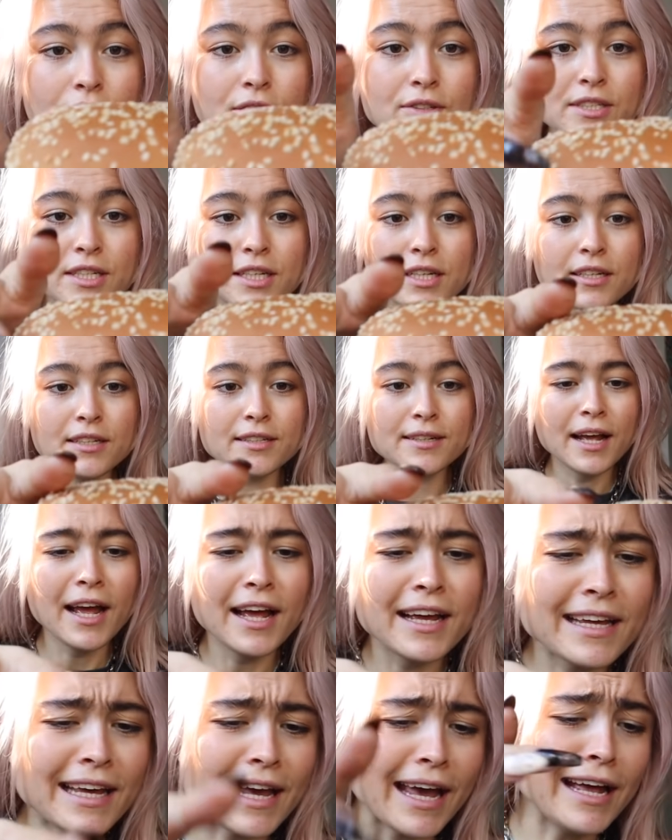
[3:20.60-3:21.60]
Can you see it?
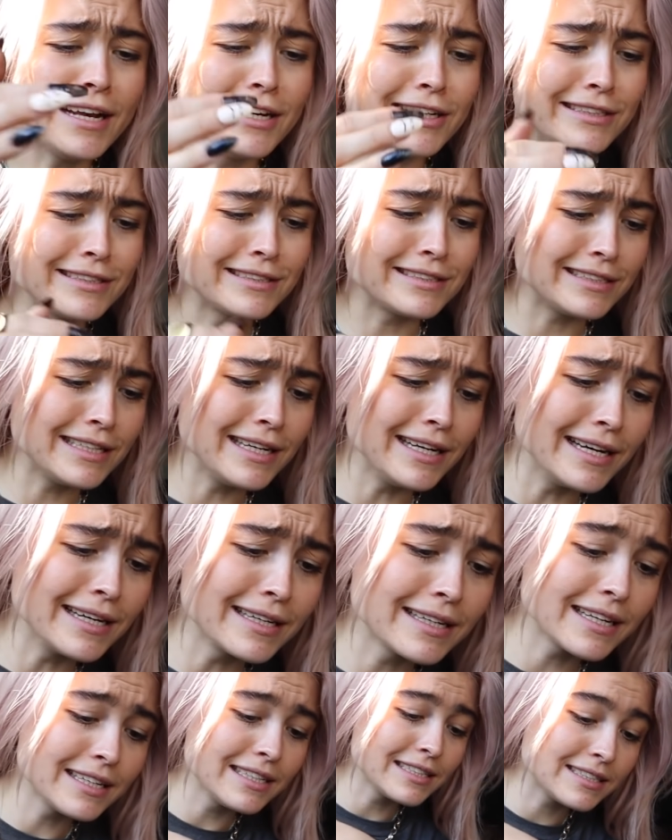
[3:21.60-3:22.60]
Can you see
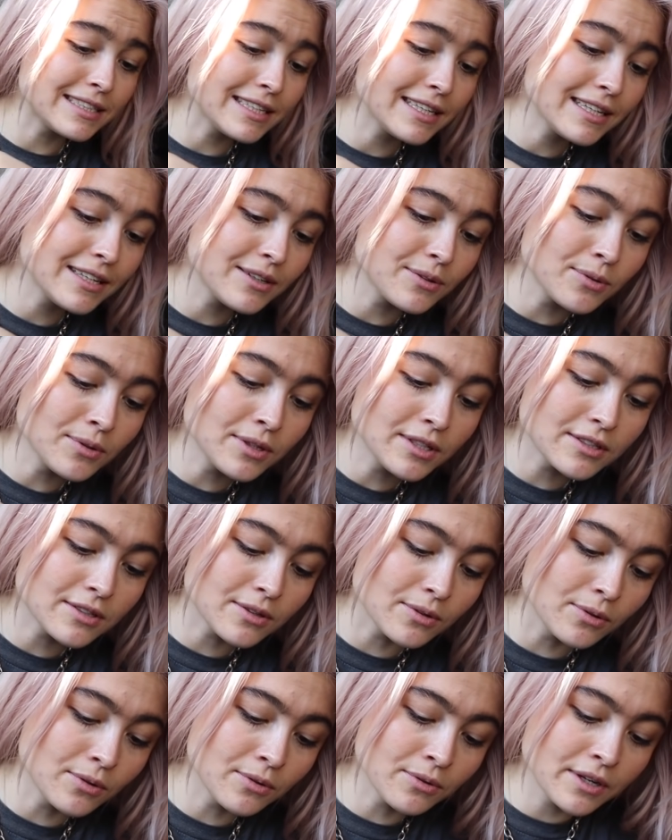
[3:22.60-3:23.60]
it? Can you see it in all its
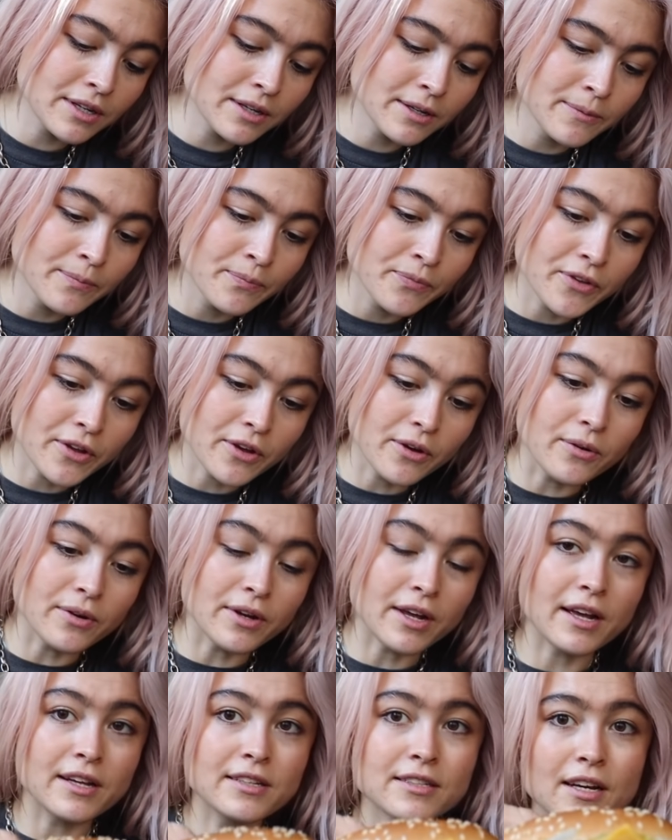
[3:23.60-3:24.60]
glory?
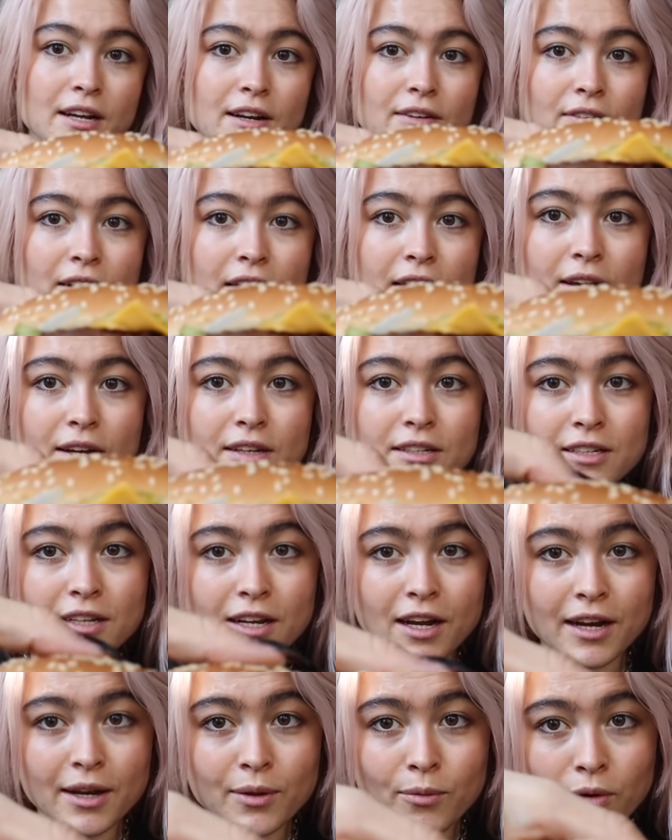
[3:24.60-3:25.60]
Okay, it's kind of like
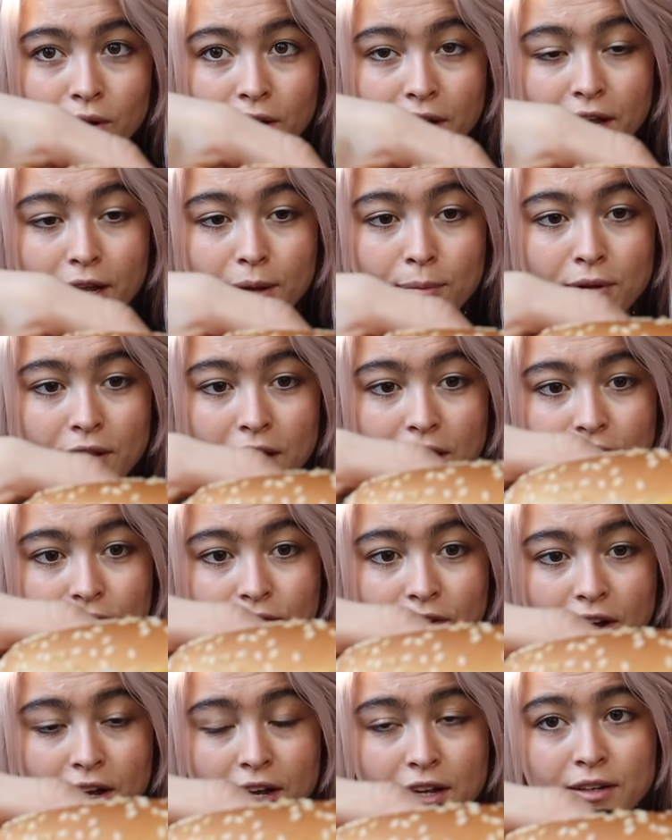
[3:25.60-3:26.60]
slightly wonky, but that's
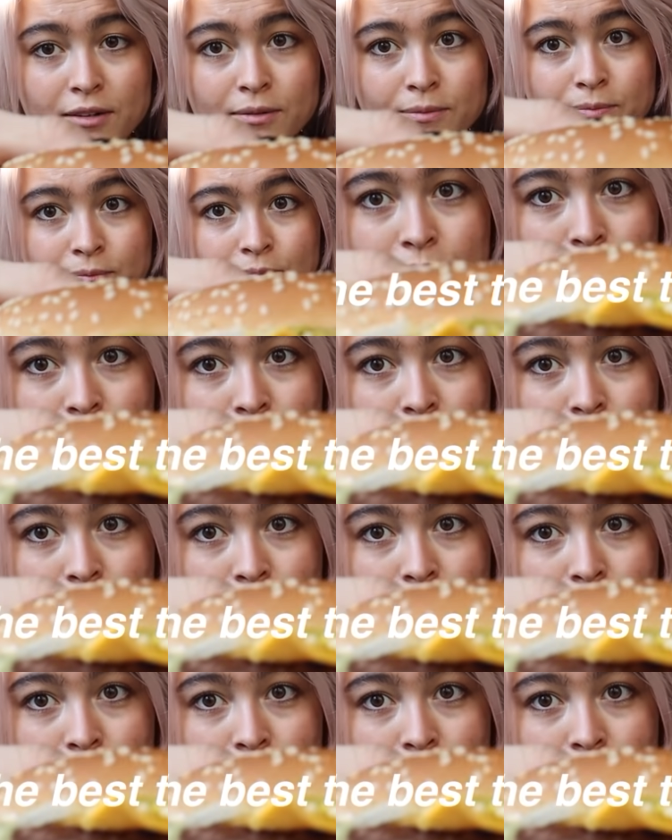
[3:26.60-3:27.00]
fine.